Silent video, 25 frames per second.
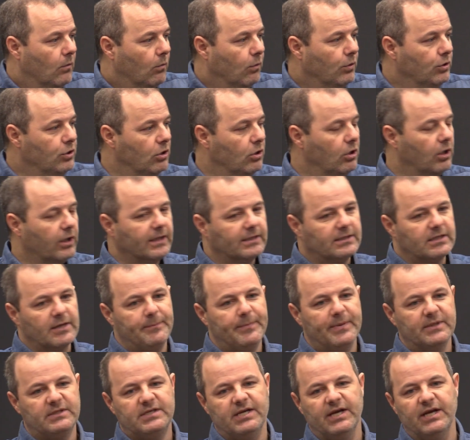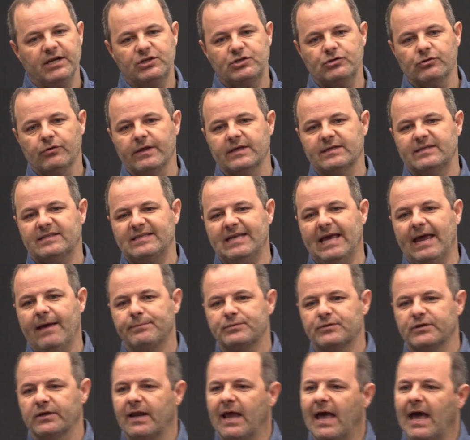When you look at the potential that
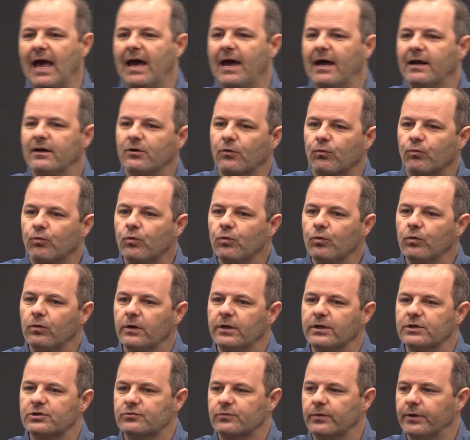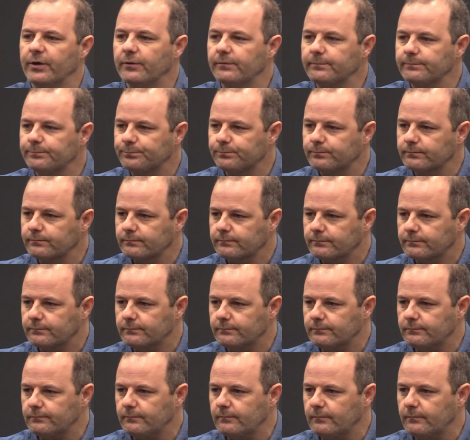Sampson had to rule Israel,
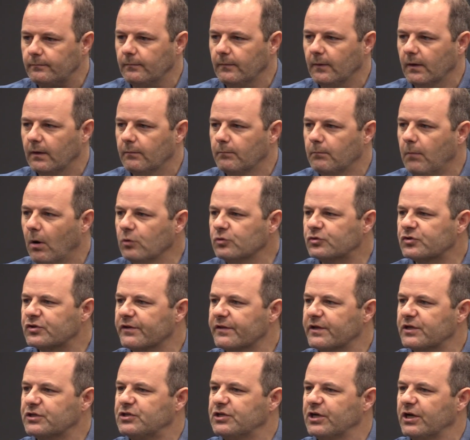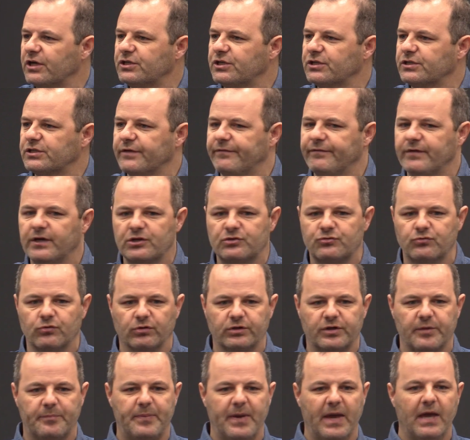most of the judges of
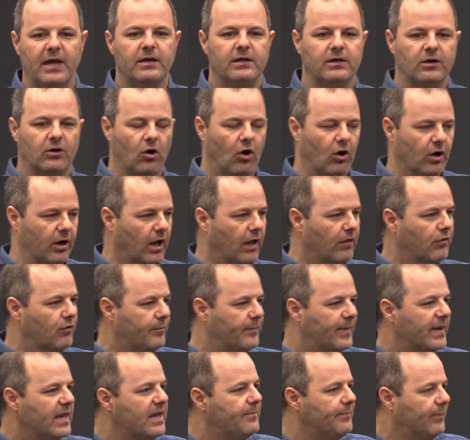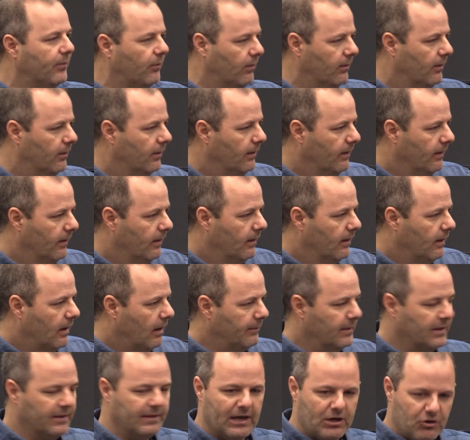Israel depended on other people.
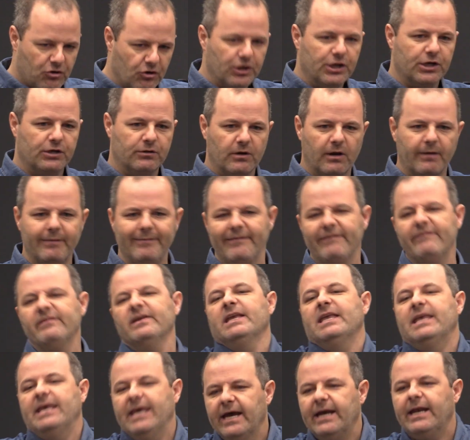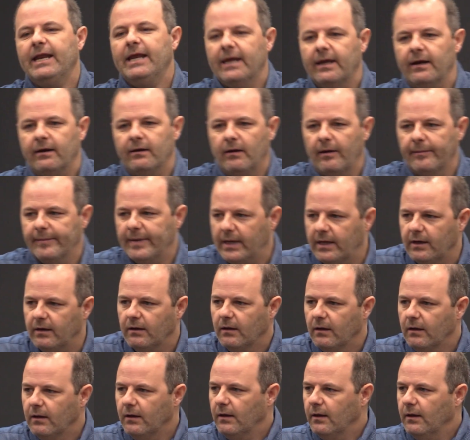I mean, they couldn't, even Gideon, I mean,
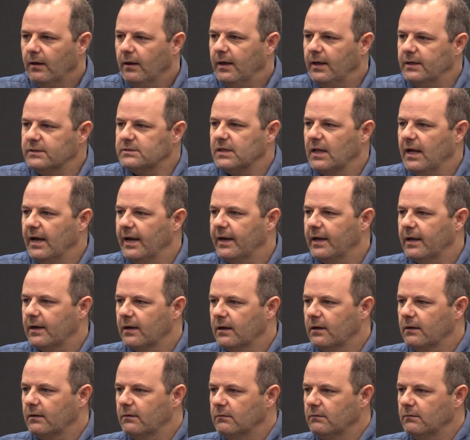he's like,